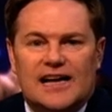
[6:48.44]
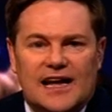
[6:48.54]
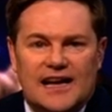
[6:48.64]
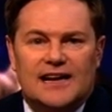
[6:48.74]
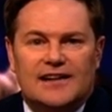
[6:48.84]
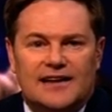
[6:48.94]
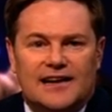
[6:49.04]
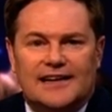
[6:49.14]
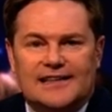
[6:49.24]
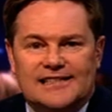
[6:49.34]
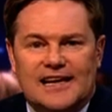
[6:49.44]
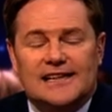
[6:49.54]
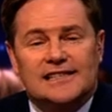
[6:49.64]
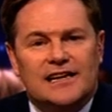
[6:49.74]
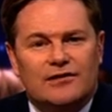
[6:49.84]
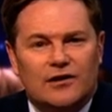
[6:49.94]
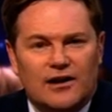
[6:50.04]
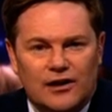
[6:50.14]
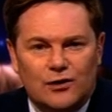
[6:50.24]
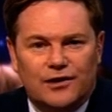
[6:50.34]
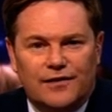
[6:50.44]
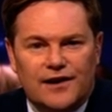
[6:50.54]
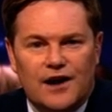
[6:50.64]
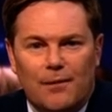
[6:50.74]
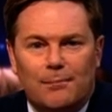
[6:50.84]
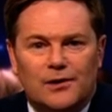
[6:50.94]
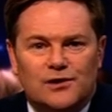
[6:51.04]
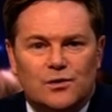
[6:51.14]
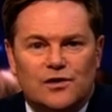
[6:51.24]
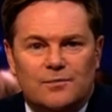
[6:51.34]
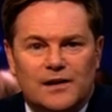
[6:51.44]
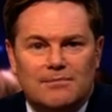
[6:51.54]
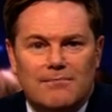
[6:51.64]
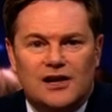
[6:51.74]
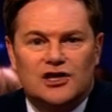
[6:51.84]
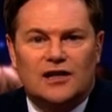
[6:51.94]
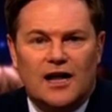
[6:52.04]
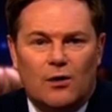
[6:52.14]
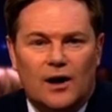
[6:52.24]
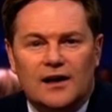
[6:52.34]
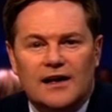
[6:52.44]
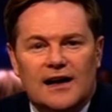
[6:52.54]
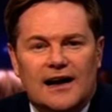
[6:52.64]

in the United States, and they've concluded the numbers would have been much lower